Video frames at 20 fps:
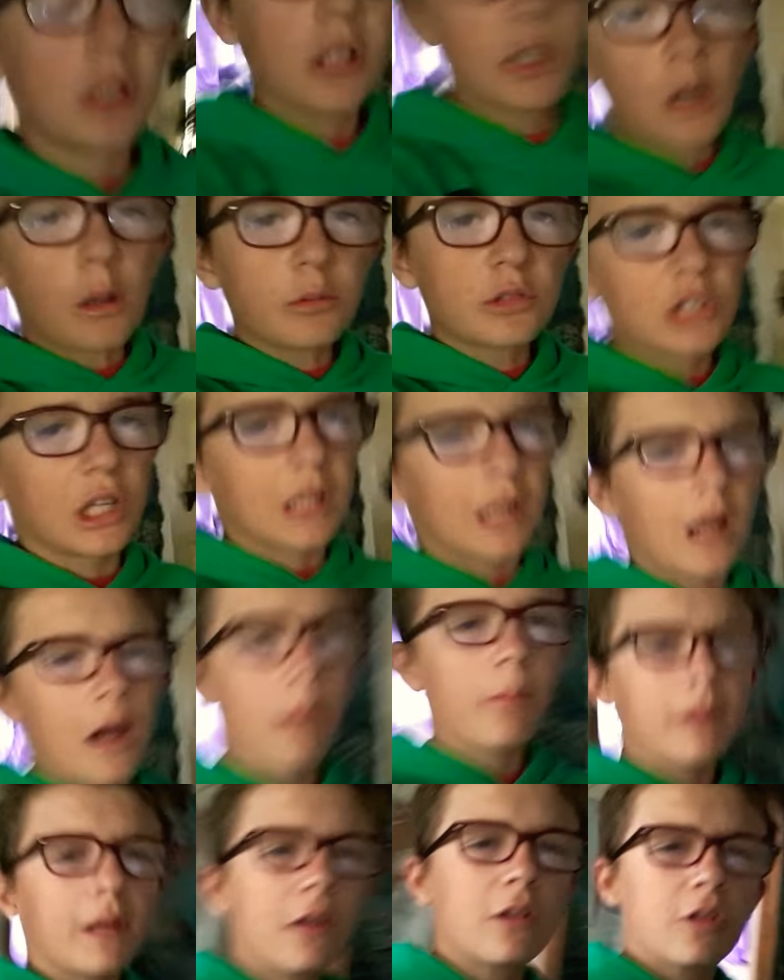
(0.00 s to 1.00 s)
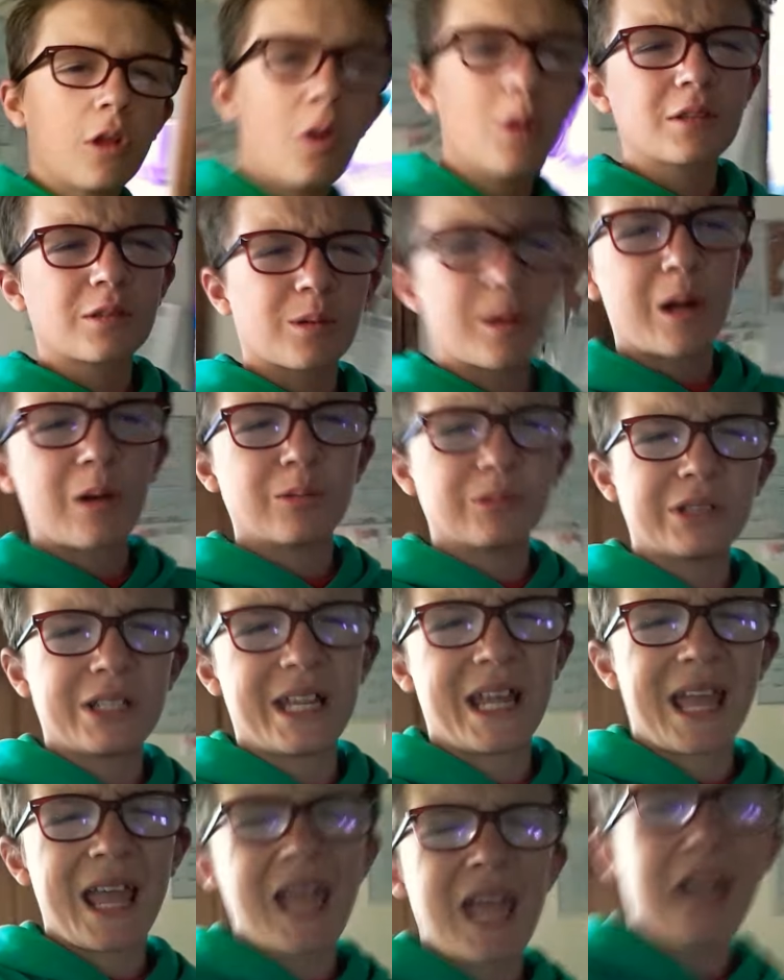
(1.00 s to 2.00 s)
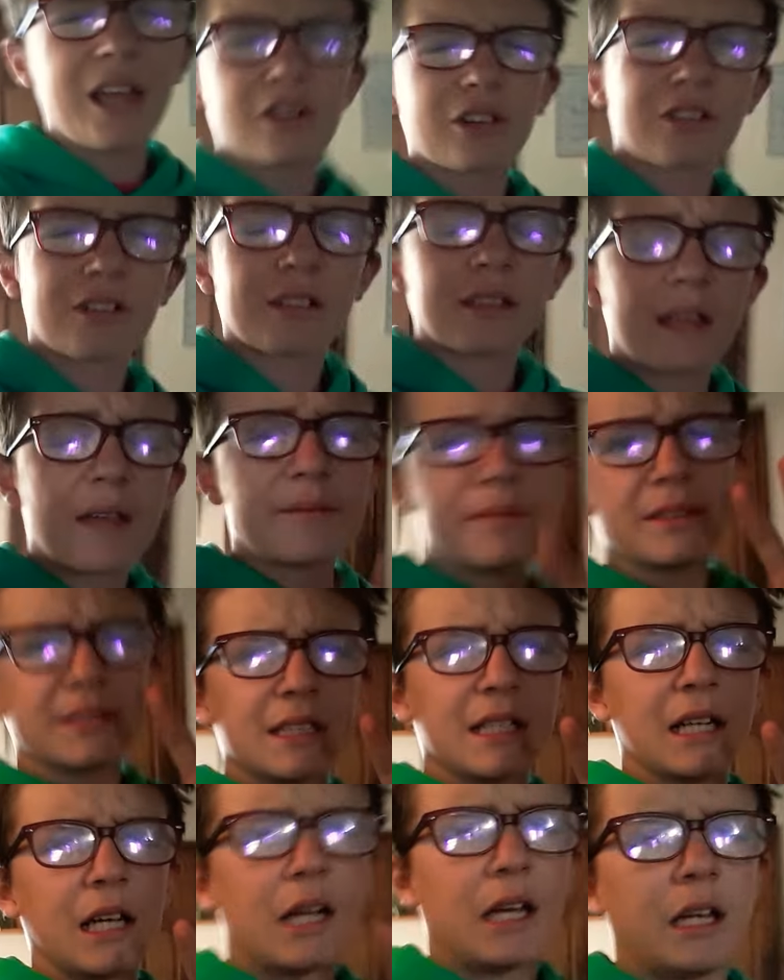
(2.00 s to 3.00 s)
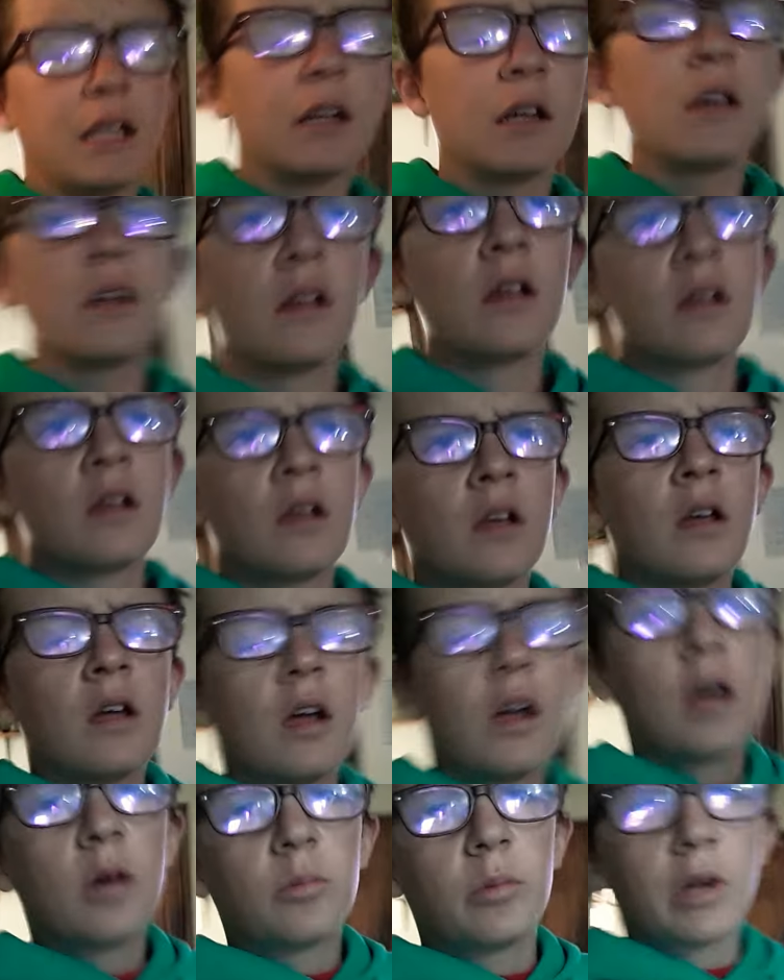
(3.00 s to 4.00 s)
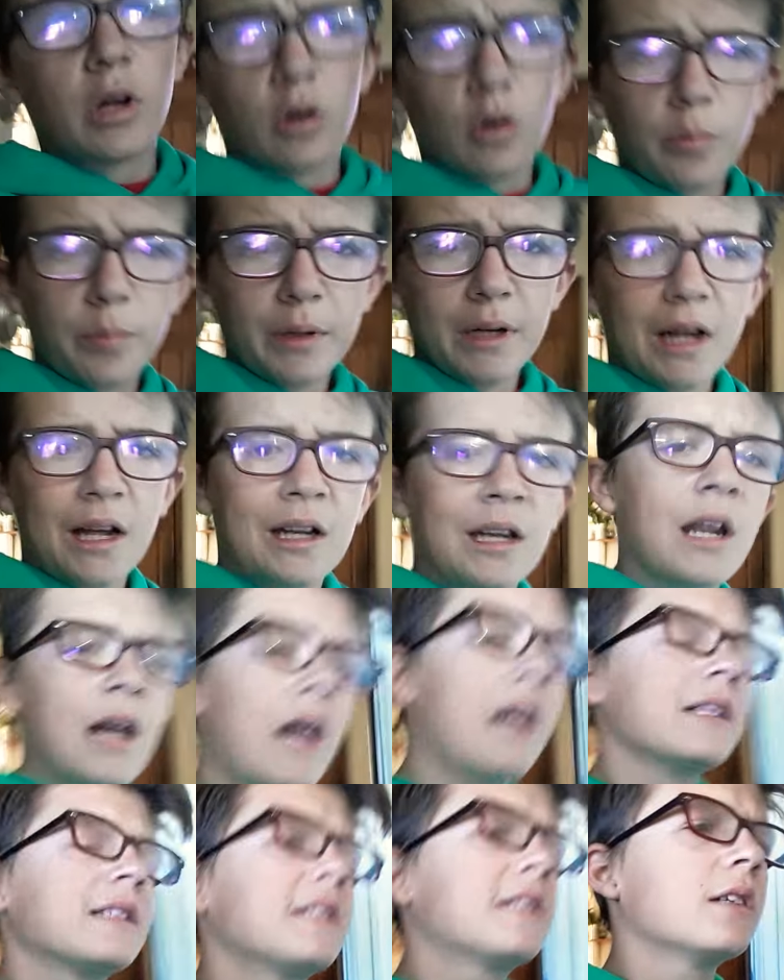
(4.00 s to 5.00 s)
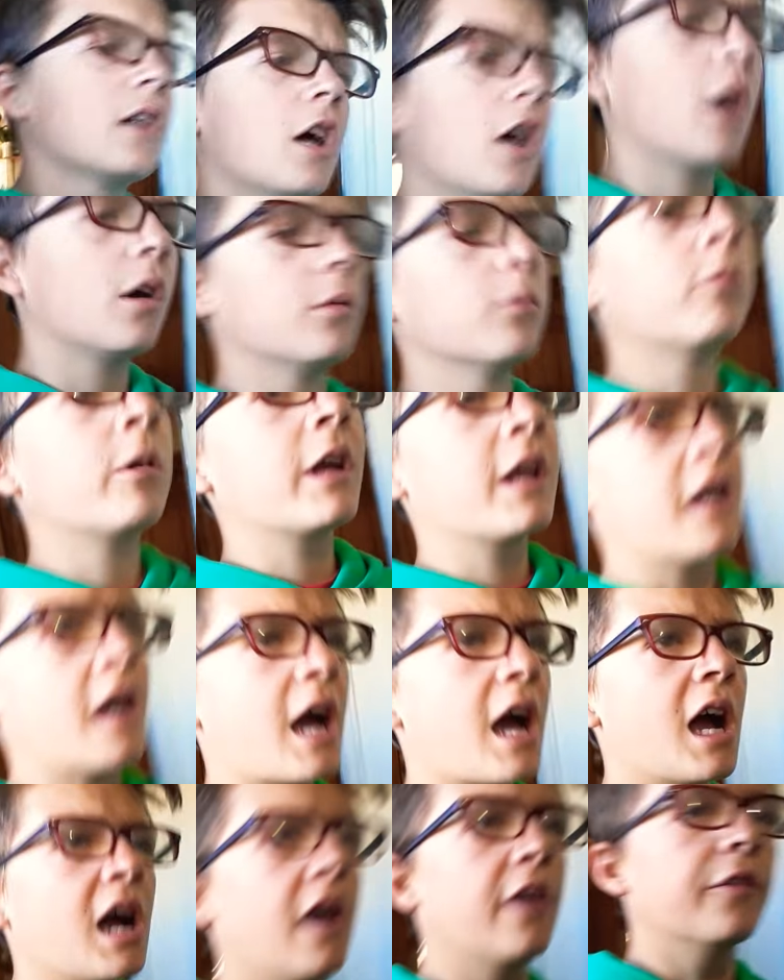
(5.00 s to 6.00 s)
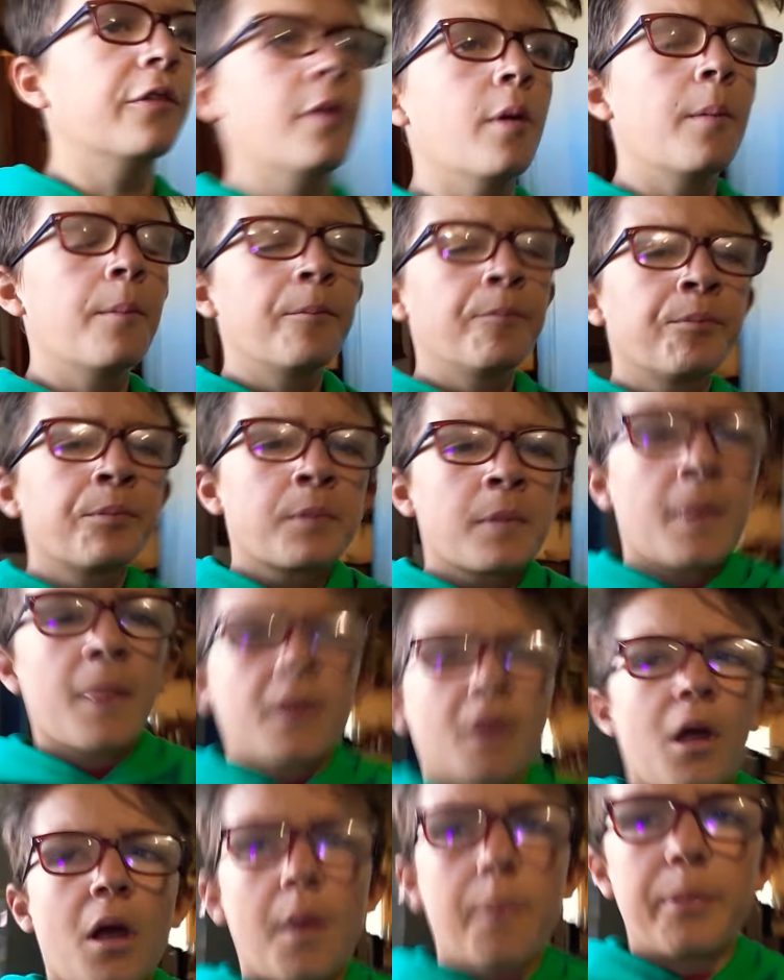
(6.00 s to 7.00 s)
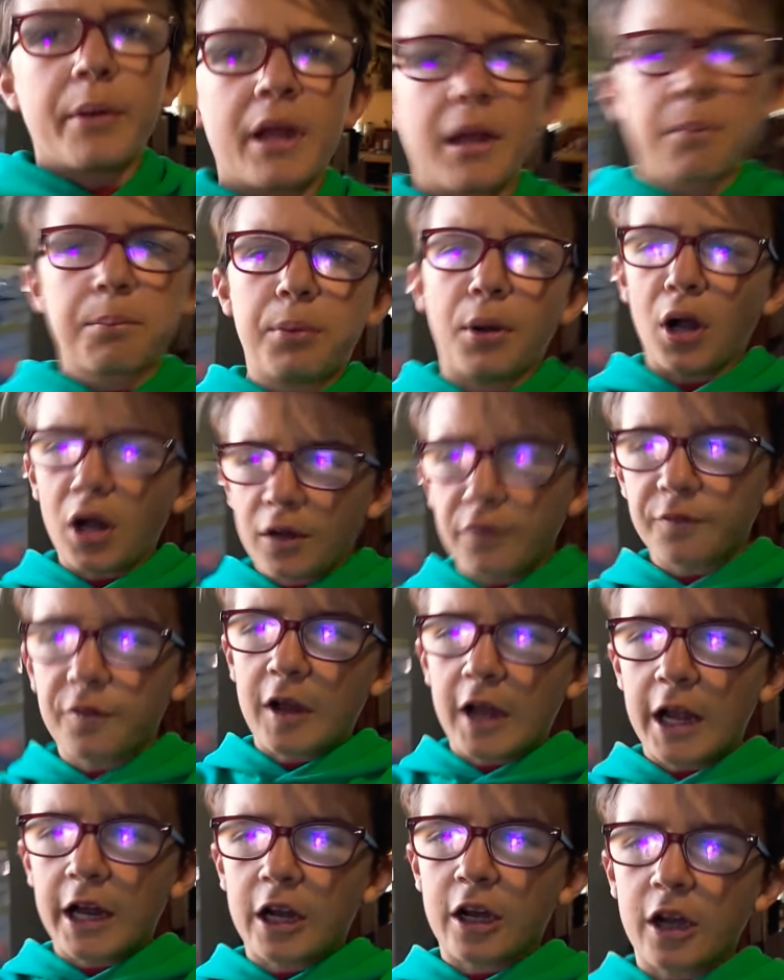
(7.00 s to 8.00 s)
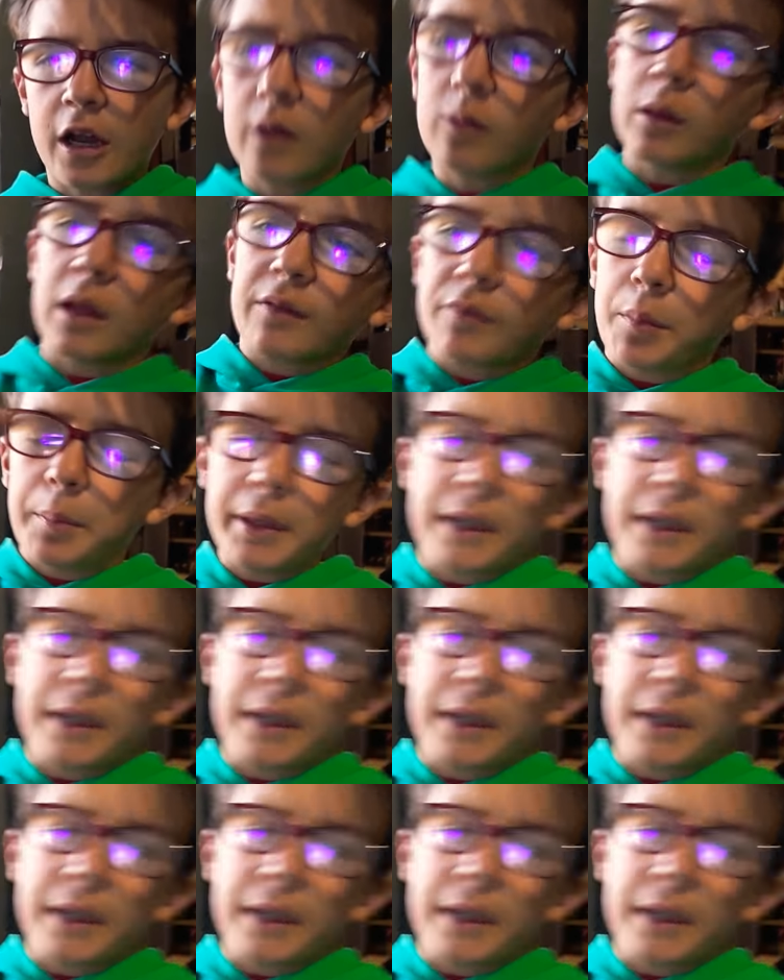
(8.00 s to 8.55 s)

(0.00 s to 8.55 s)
can come check it out we close around 10 or 11 tonight um, we are open at nights. Uh, we have a big bonfire and we have a